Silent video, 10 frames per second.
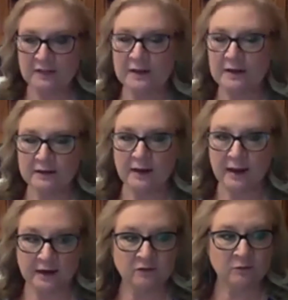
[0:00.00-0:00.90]
think
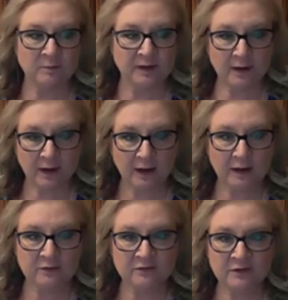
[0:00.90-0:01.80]
tanks
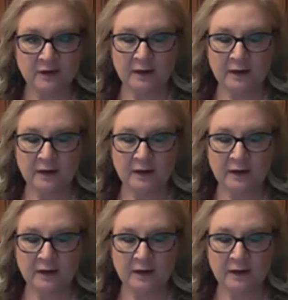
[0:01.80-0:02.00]
because